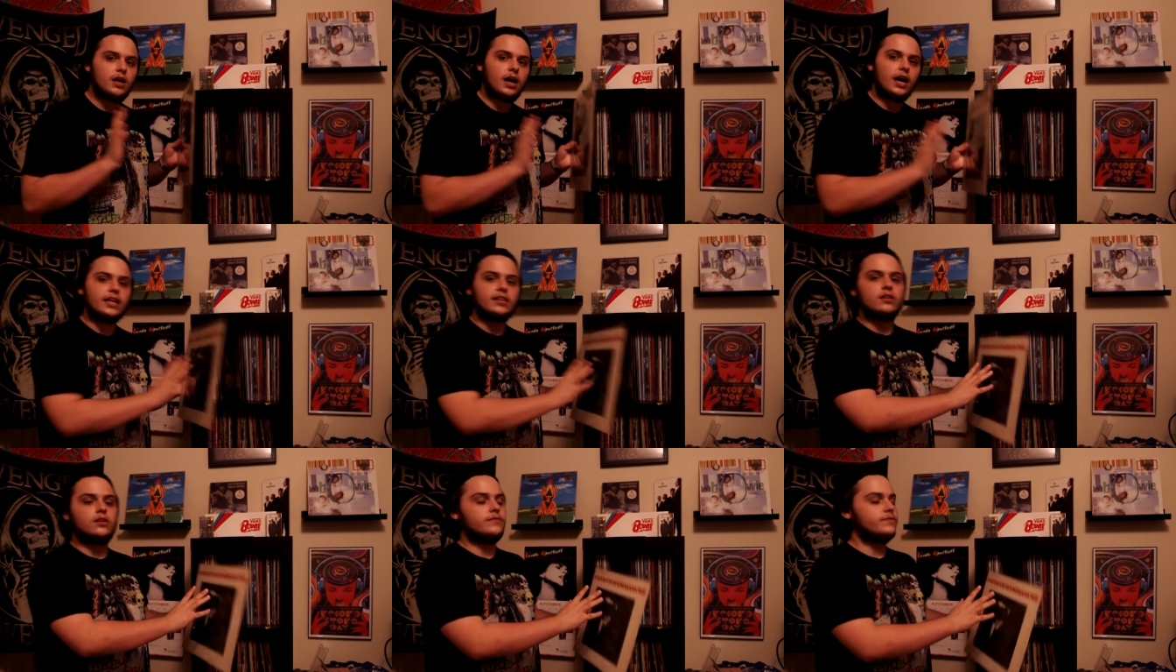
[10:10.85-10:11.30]

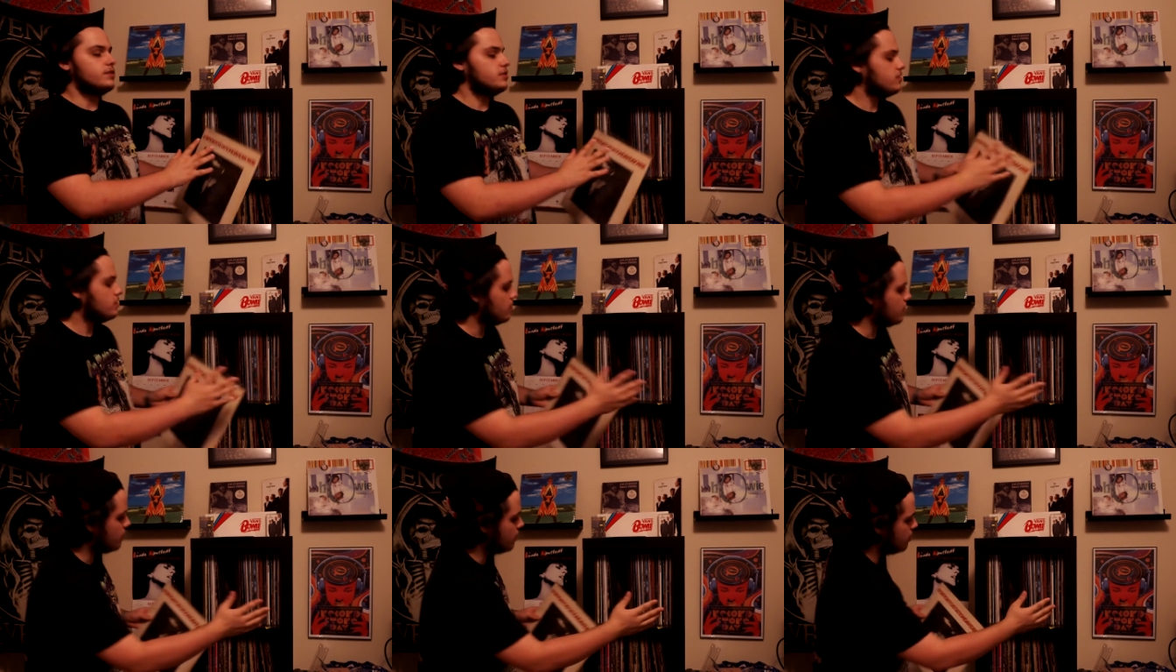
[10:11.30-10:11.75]
I love it.
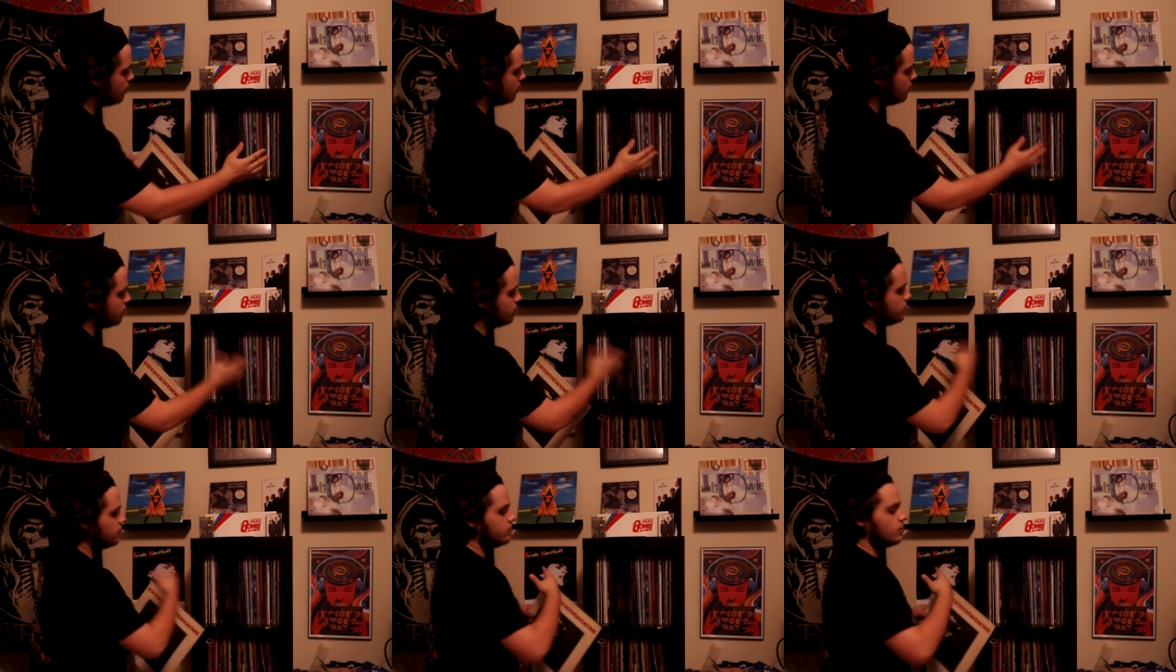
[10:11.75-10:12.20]

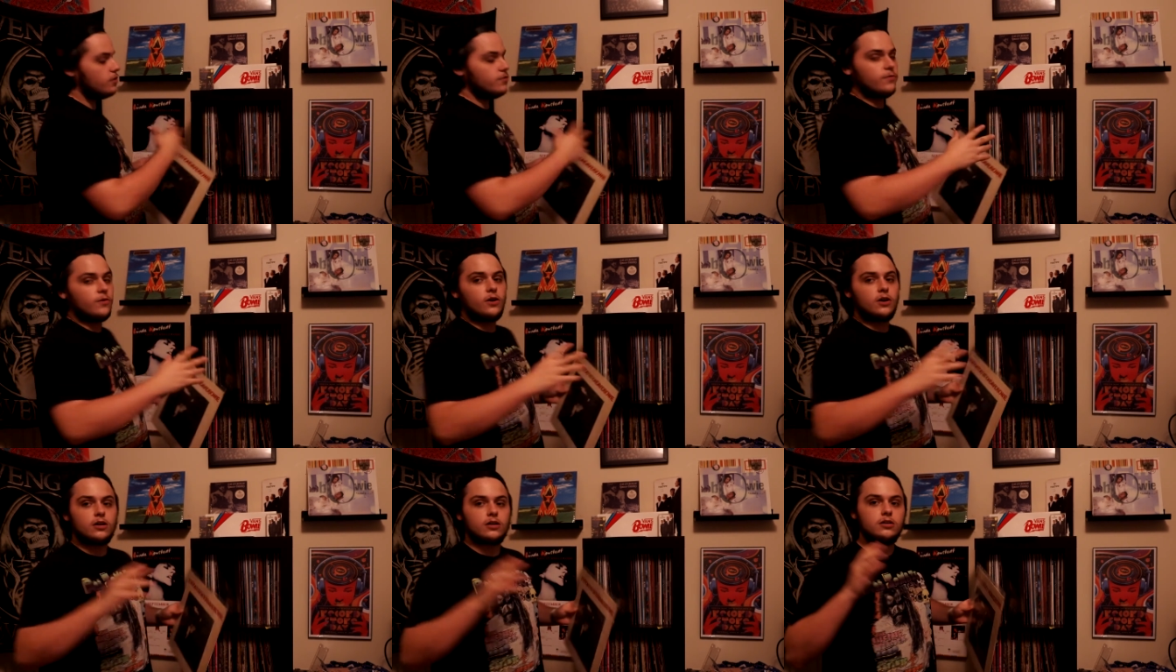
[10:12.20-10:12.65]
So
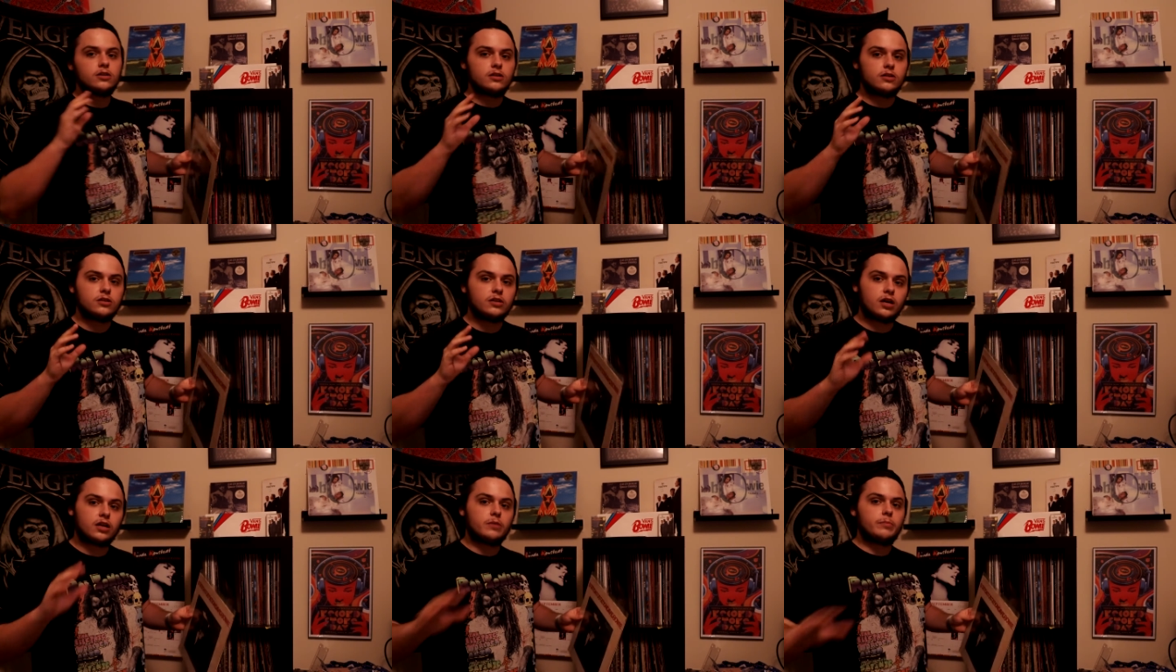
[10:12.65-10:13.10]
far,
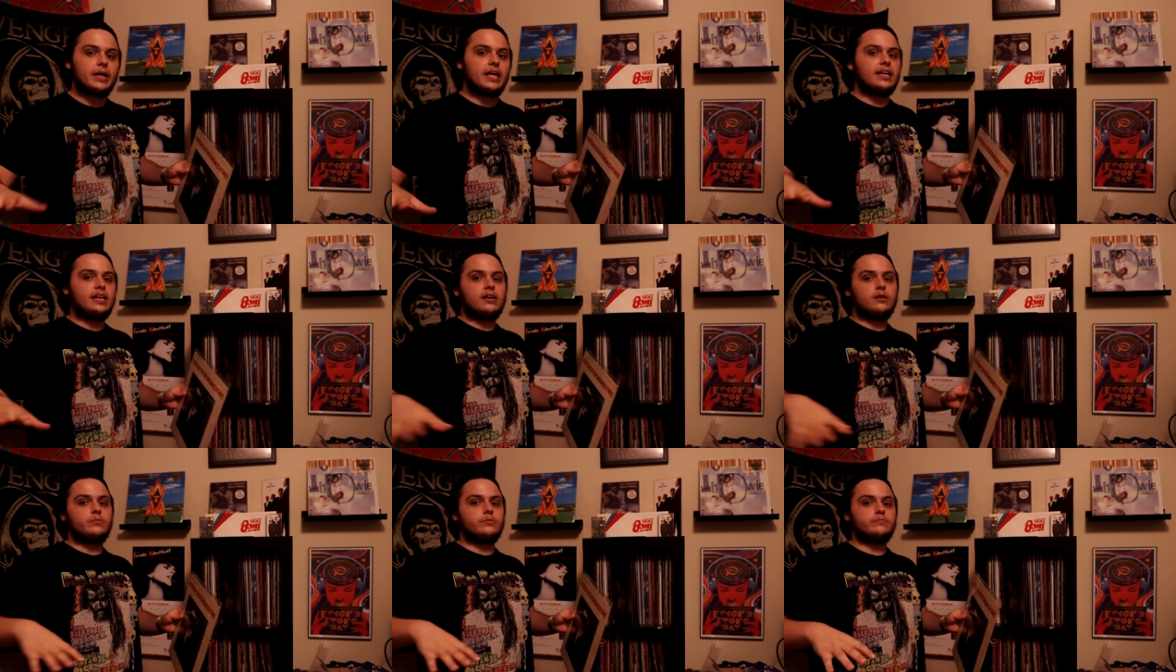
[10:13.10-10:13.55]
not a bad
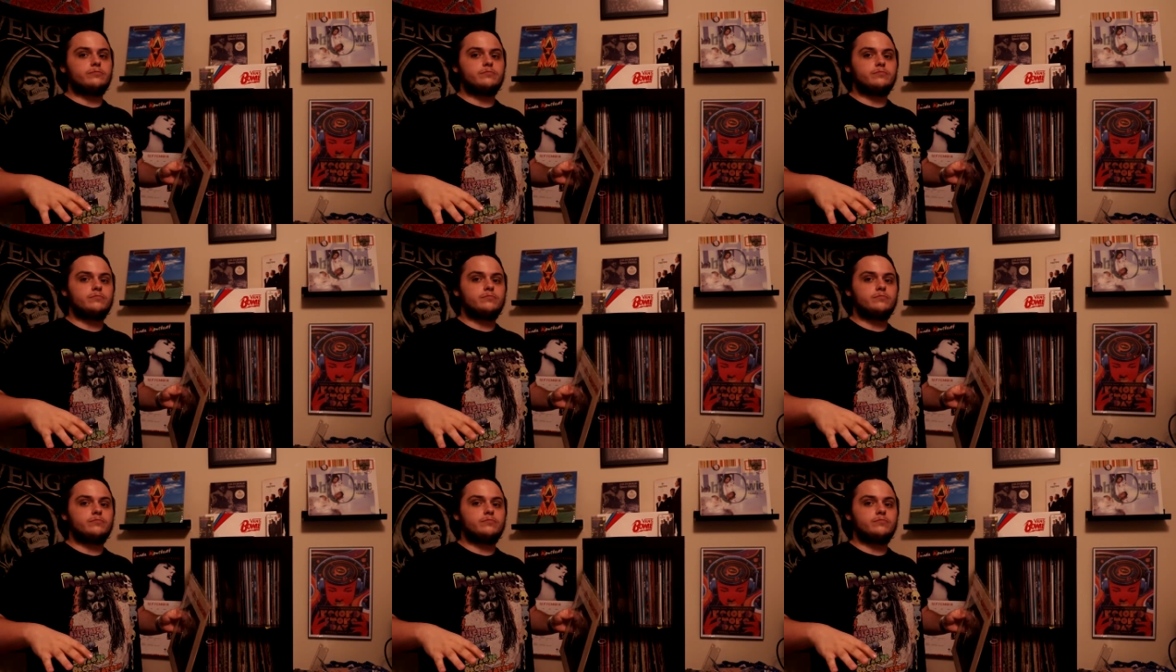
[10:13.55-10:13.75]
album.